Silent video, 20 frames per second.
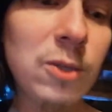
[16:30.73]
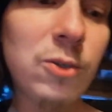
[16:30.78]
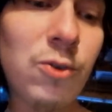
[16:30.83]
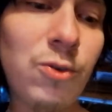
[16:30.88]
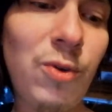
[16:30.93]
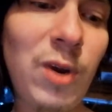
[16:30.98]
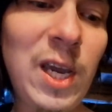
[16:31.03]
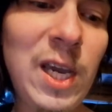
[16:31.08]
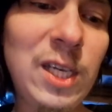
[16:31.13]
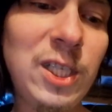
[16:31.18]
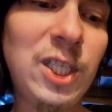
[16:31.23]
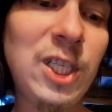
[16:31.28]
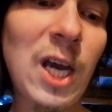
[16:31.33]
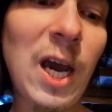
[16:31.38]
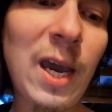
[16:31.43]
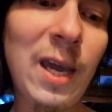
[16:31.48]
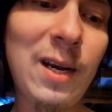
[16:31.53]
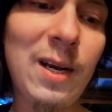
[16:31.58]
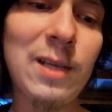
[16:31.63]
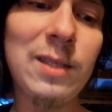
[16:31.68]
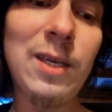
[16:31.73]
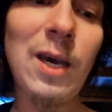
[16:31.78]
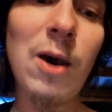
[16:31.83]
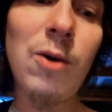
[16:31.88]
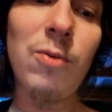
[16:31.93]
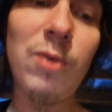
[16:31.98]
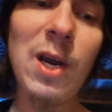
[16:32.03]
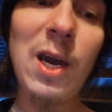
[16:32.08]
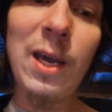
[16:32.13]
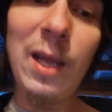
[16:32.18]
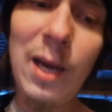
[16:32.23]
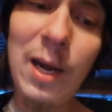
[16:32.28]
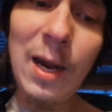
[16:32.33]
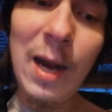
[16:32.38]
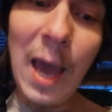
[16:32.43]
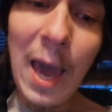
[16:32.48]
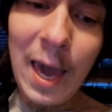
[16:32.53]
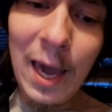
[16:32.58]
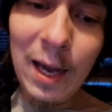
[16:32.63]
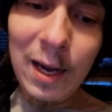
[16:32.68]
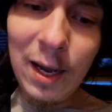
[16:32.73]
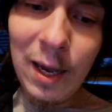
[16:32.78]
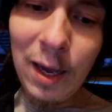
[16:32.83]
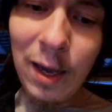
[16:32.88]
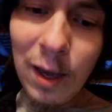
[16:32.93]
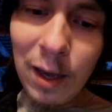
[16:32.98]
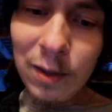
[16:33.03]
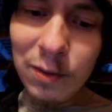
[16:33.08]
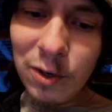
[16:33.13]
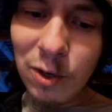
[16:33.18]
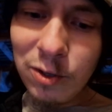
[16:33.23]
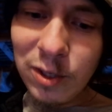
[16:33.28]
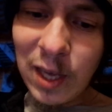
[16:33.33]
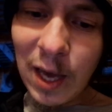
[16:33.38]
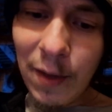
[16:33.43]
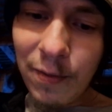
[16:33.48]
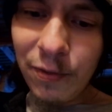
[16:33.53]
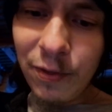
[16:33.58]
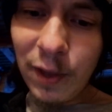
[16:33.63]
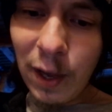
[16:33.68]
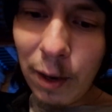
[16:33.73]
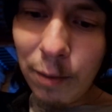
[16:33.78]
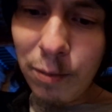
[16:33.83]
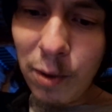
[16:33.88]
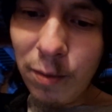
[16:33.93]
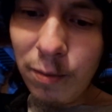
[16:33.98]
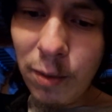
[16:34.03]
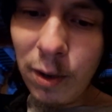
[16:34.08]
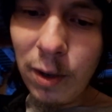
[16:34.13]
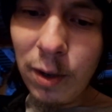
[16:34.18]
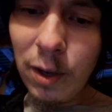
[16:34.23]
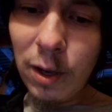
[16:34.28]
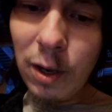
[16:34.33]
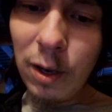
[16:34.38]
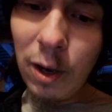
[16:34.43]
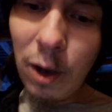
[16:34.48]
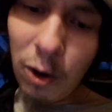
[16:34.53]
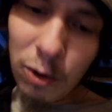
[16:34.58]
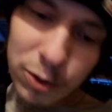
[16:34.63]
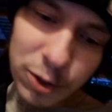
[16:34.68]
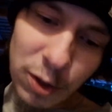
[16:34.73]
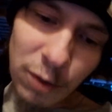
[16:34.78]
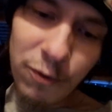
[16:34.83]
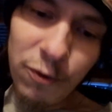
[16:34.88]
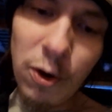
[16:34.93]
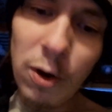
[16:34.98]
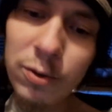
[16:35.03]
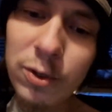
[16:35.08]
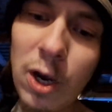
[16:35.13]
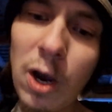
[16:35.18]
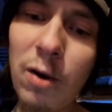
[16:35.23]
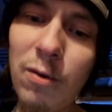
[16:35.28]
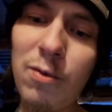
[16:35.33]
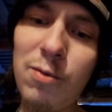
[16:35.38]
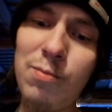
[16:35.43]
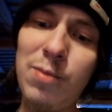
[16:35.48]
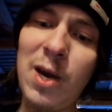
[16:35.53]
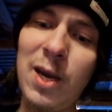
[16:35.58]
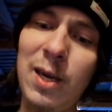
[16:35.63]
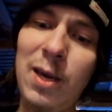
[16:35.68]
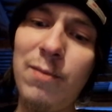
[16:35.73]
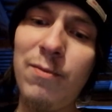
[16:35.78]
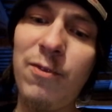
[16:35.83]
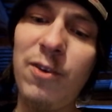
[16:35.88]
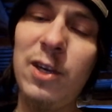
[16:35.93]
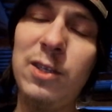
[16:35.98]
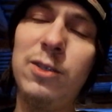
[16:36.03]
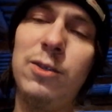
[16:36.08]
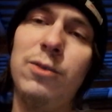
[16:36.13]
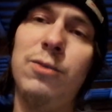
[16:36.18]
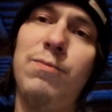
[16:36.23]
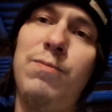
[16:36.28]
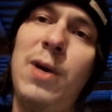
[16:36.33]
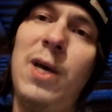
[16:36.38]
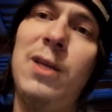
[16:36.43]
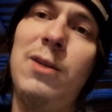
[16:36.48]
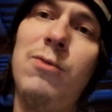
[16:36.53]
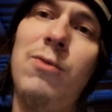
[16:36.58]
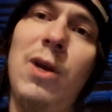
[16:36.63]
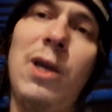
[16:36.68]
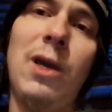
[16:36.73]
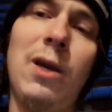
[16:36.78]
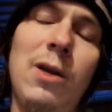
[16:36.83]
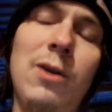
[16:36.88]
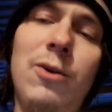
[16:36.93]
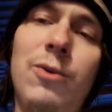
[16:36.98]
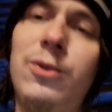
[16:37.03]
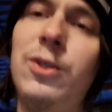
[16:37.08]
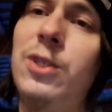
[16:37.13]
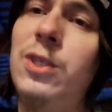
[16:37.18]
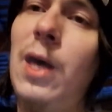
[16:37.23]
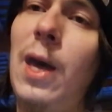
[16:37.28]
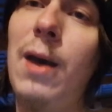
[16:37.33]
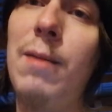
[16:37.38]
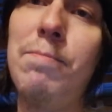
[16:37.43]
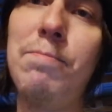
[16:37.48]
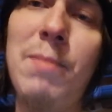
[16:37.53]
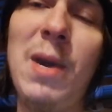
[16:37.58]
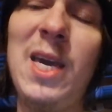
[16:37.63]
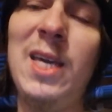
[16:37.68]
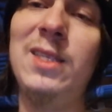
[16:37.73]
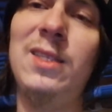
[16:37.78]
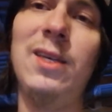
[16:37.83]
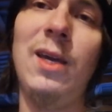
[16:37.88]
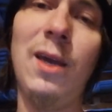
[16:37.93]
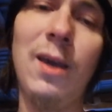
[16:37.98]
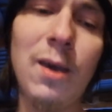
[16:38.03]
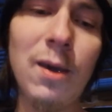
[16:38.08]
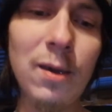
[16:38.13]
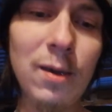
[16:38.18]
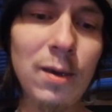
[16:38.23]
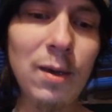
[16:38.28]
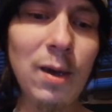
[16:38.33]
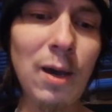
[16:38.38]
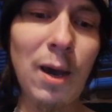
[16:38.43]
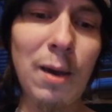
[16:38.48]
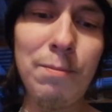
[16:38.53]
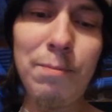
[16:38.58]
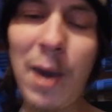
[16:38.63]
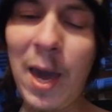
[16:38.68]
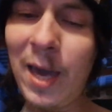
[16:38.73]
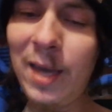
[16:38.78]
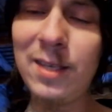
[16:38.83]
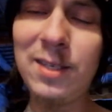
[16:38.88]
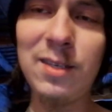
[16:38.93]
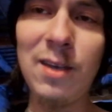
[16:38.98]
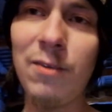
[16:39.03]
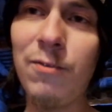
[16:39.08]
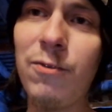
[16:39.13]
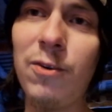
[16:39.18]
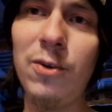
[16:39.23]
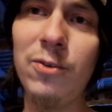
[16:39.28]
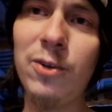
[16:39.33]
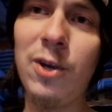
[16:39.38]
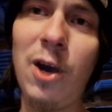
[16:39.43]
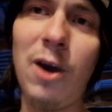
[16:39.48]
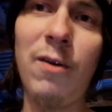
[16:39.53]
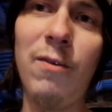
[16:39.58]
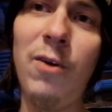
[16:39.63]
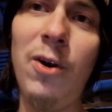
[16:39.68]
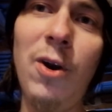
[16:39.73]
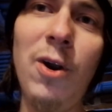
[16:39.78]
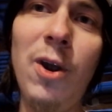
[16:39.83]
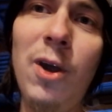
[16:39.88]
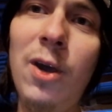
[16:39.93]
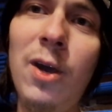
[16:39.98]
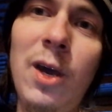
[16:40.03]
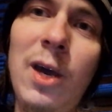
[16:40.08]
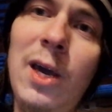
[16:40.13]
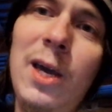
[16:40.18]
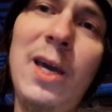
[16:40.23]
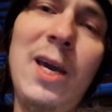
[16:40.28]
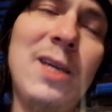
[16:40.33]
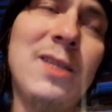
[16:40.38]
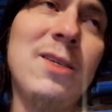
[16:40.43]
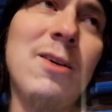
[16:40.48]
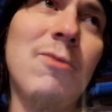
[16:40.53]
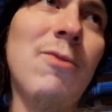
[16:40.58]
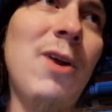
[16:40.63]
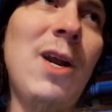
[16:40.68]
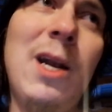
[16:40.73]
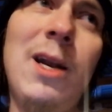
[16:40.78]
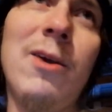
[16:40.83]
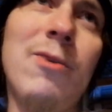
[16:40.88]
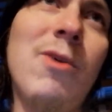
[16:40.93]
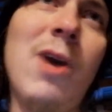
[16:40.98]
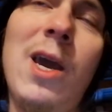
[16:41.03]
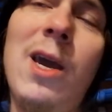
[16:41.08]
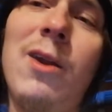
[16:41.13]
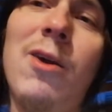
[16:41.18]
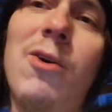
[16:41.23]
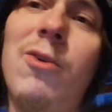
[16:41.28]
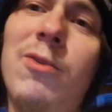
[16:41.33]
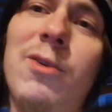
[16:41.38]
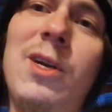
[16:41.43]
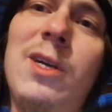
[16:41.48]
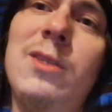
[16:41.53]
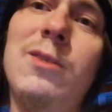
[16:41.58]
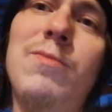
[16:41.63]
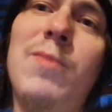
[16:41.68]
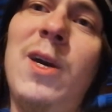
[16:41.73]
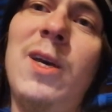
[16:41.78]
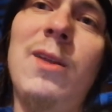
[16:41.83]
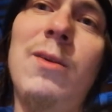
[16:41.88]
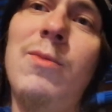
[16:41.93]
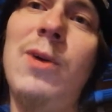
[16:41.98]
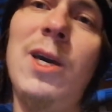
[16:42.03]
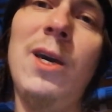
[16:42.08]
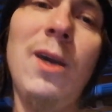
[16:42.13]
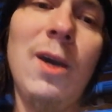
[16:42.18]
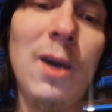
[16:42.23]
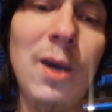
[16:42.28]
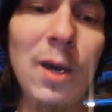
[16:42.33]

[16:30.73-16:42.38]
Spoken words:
3, Chinatown 1980, their 10th album, also front cover by Ian Fitzpatrick, looks amazing. Amazing front cover. He's a really great artist, by the way.